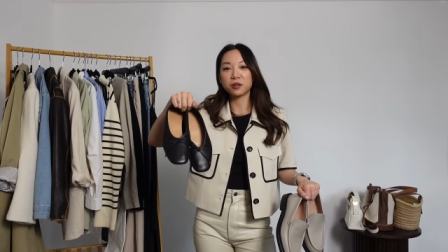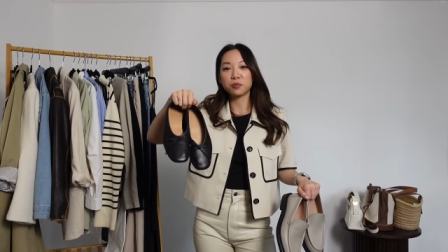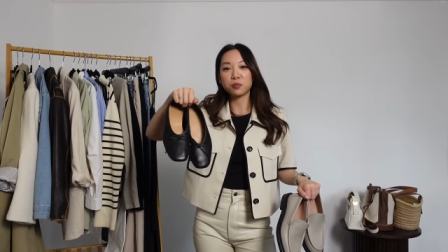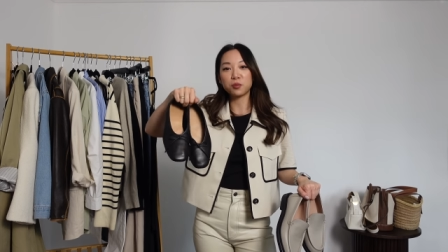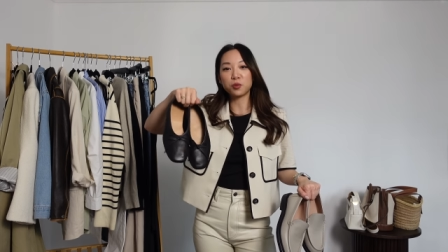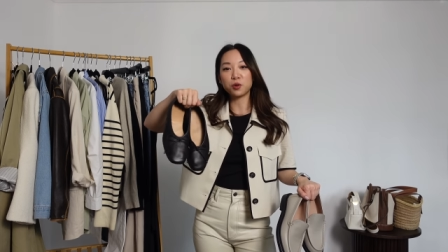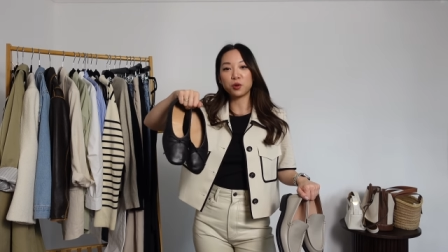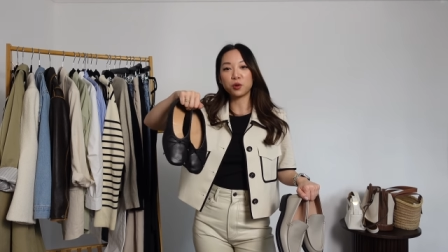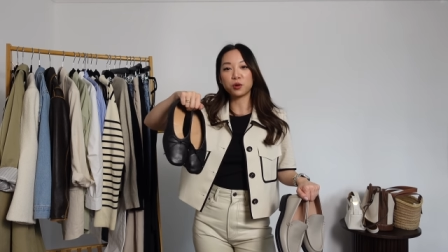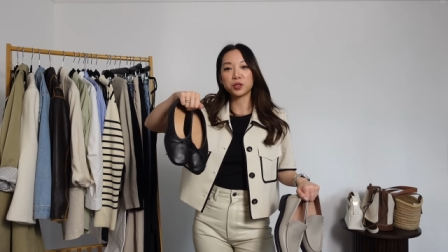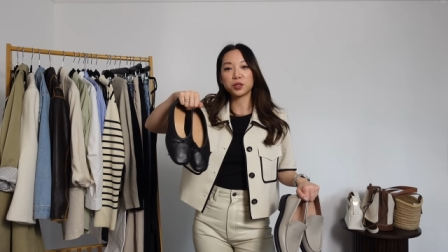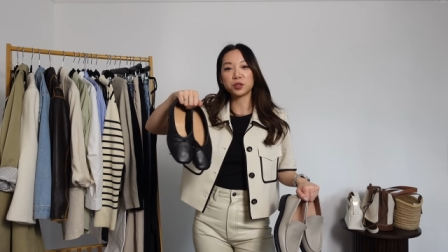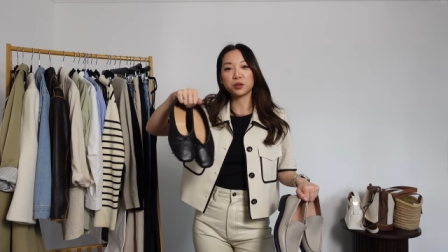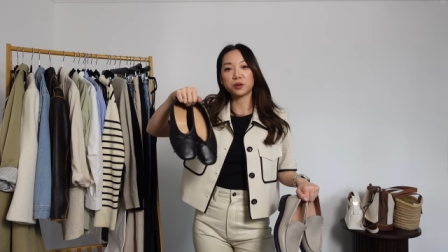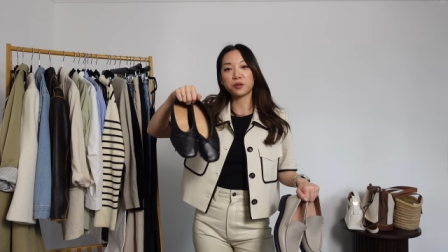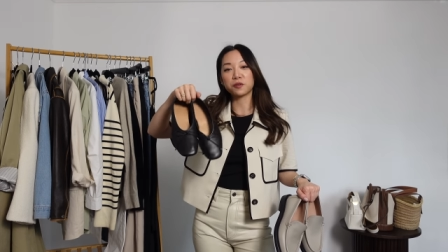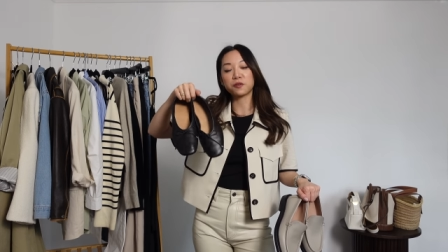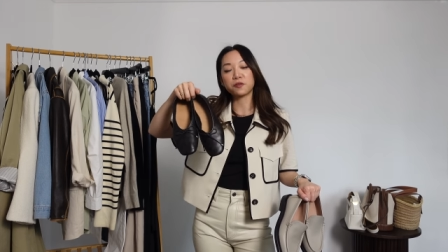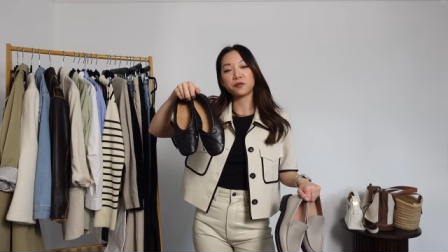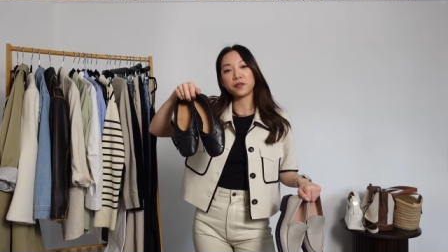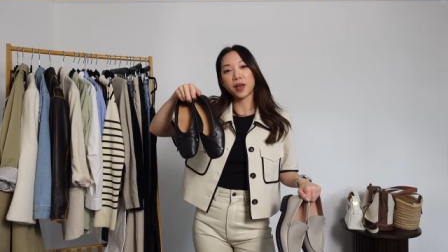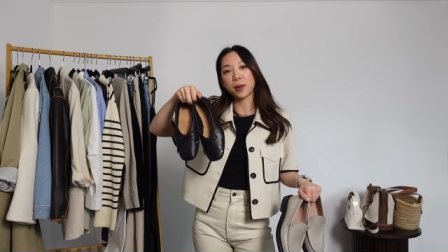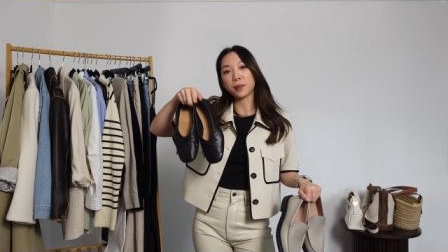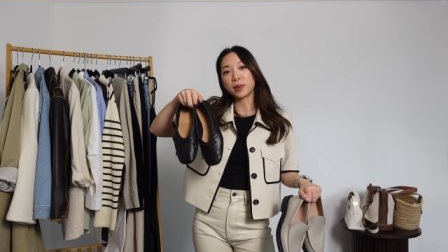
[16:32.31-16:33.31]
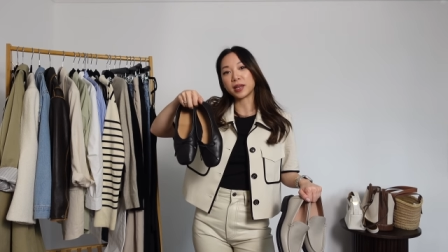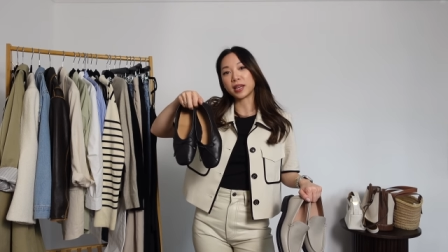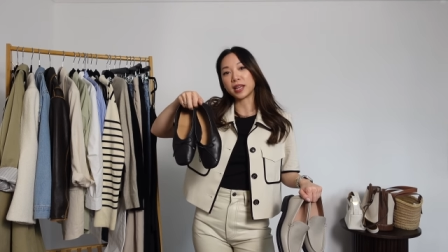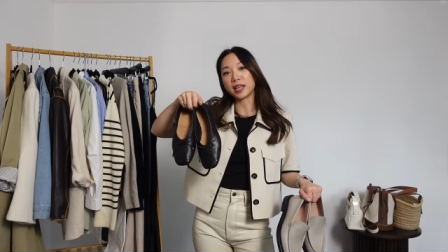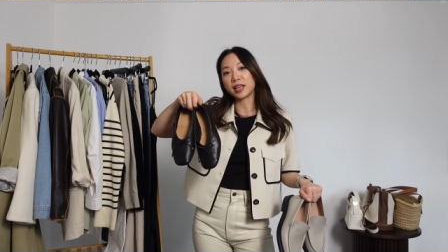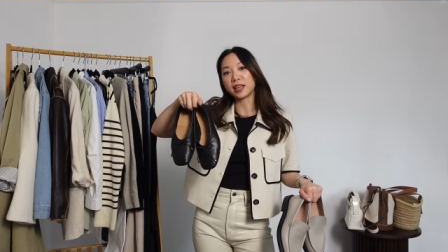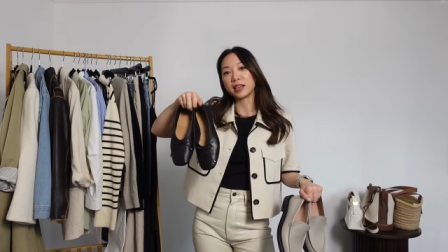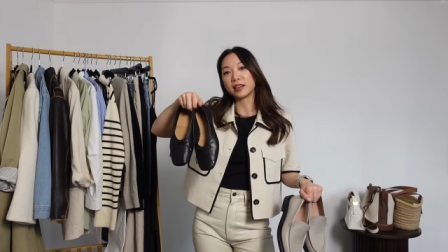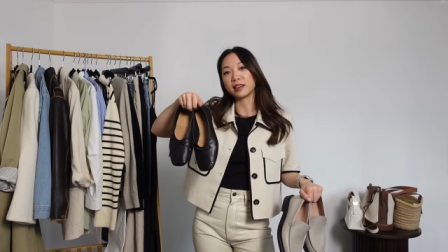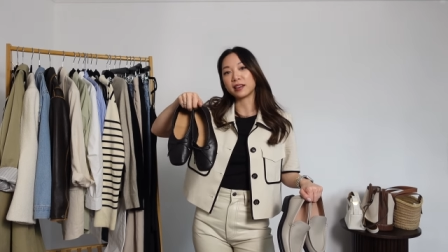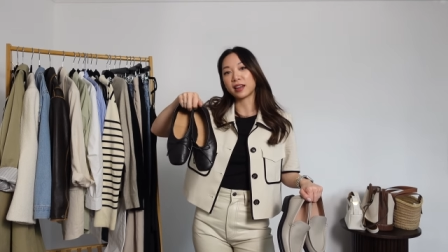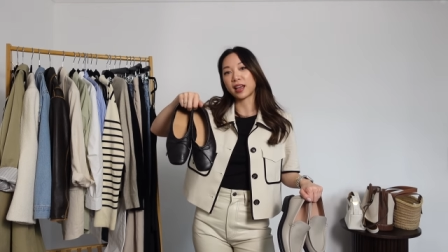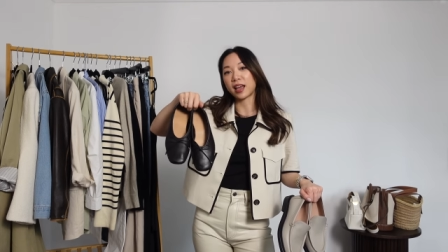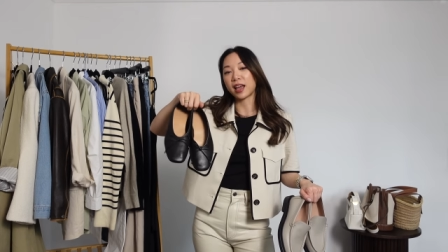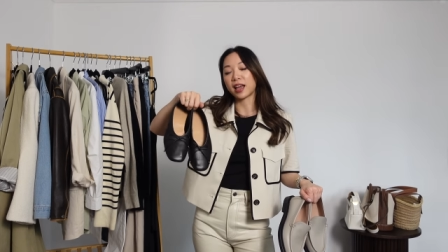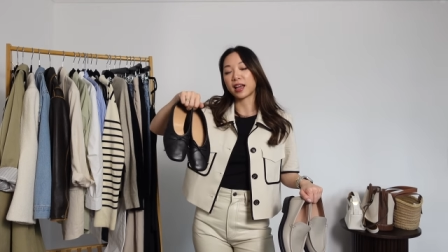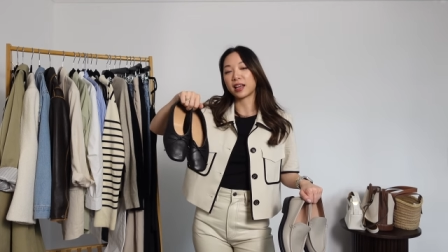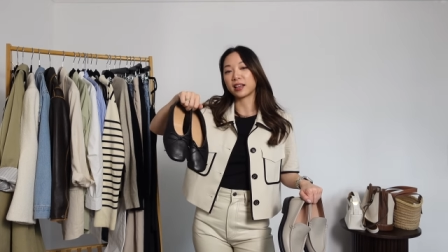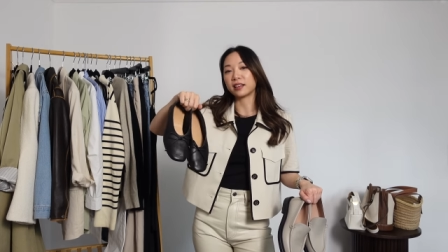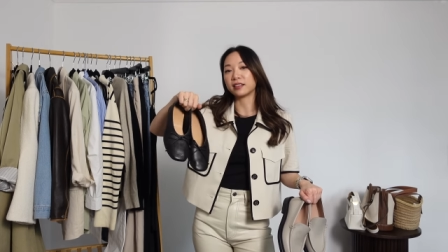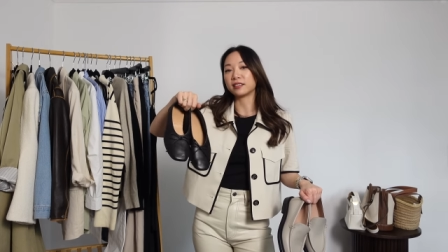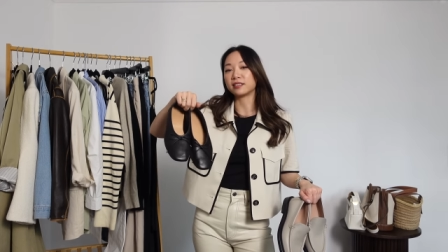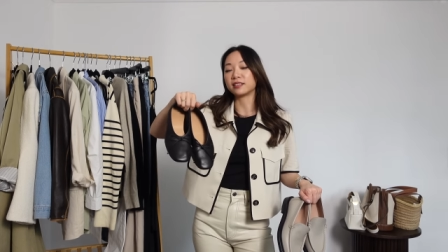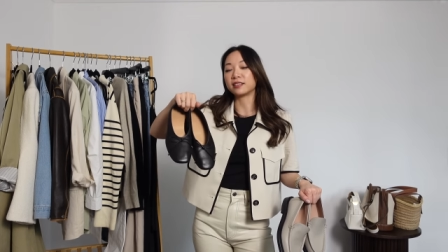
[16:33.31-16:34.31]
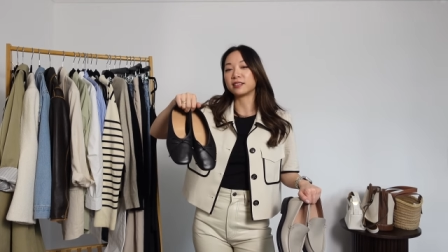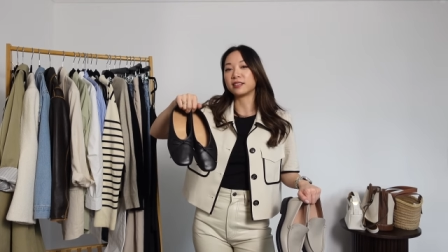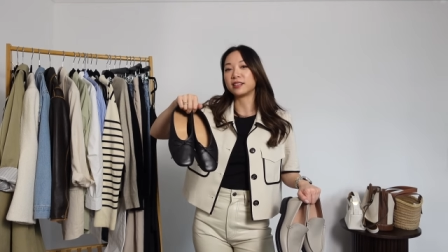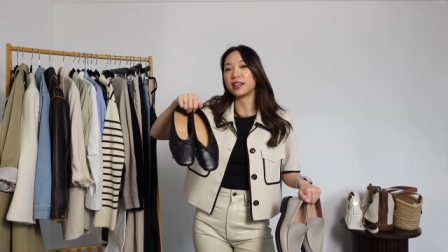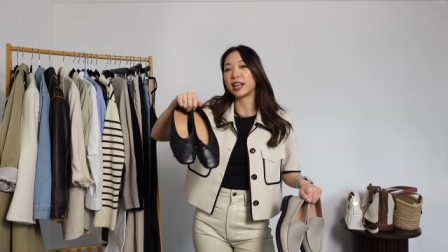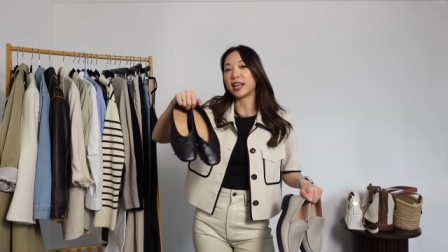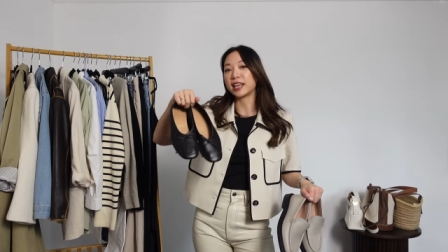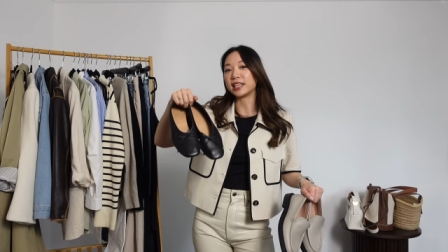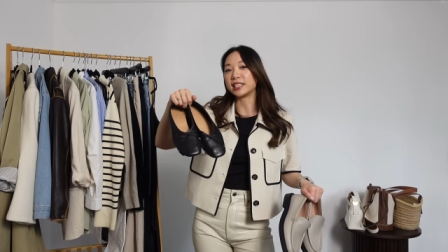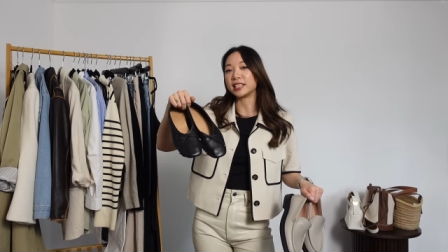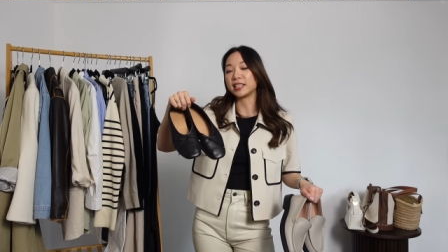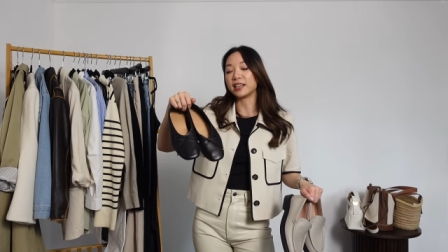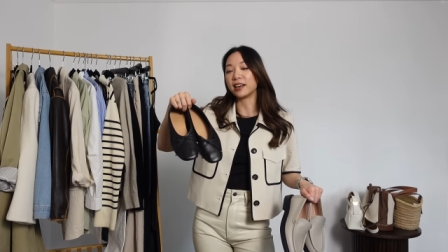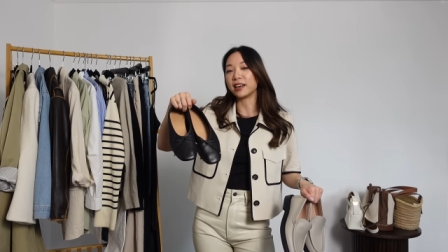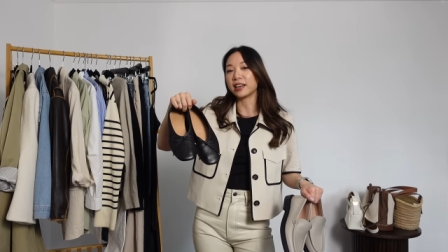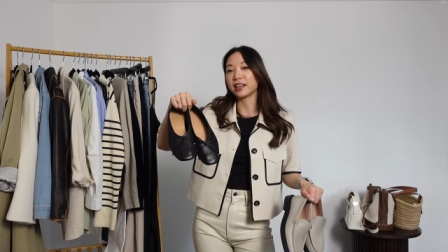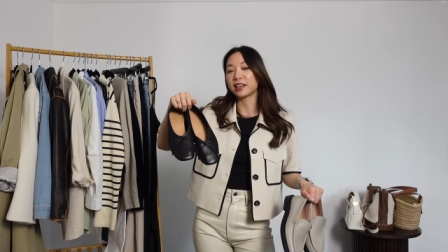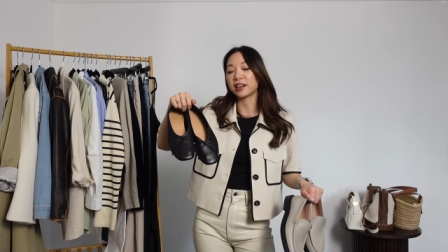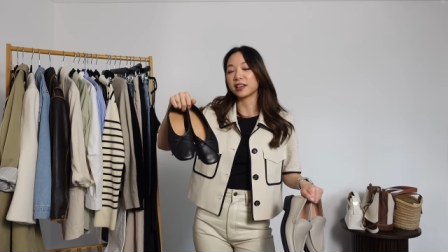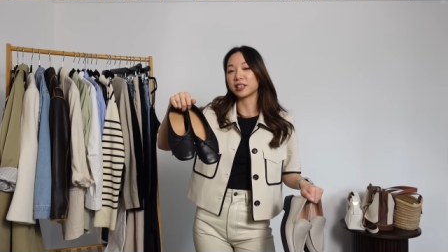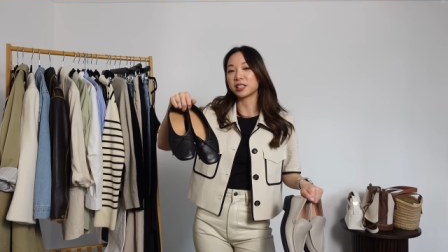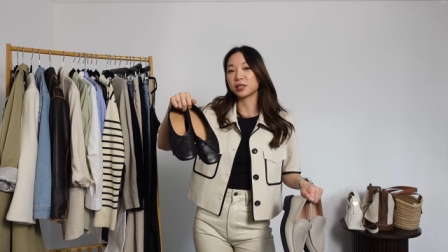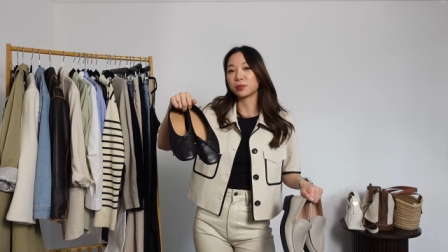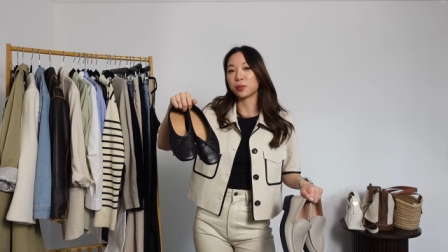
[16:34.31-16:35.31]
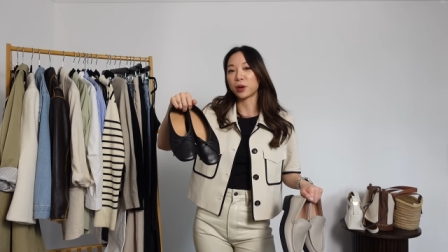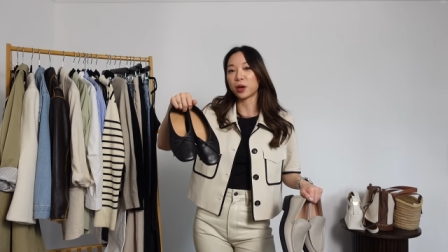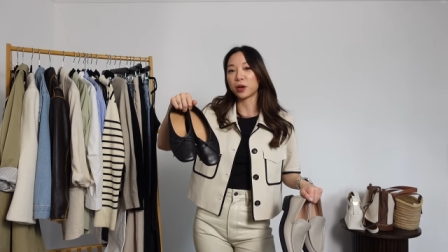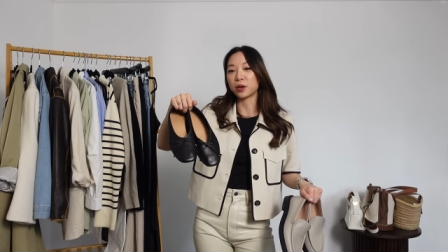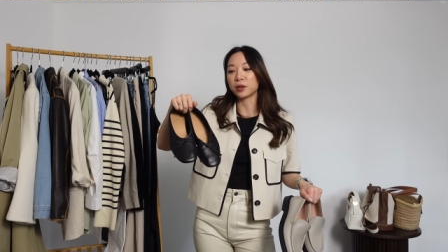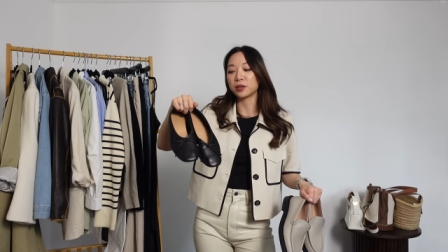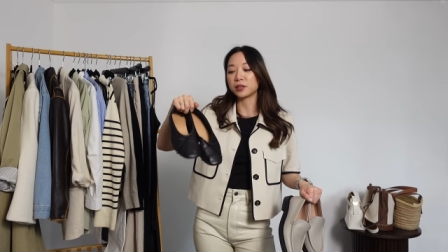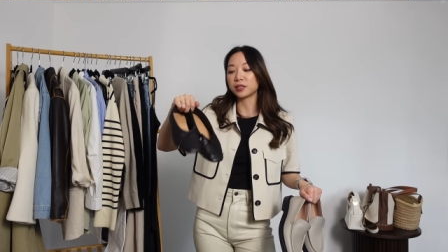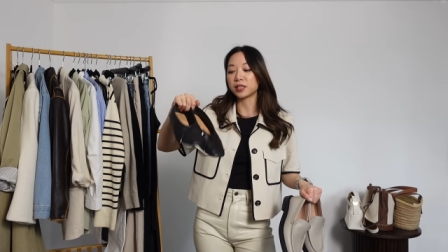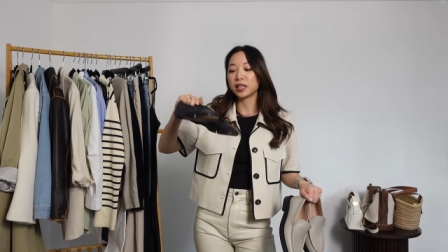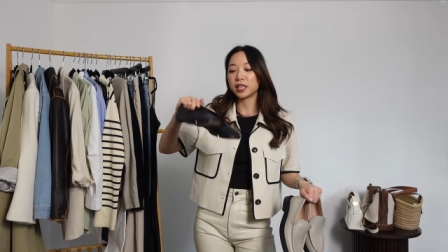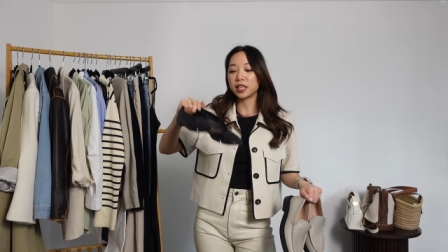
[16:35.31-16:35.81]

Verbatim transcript: more sort of feminine and ladylike, I suppose.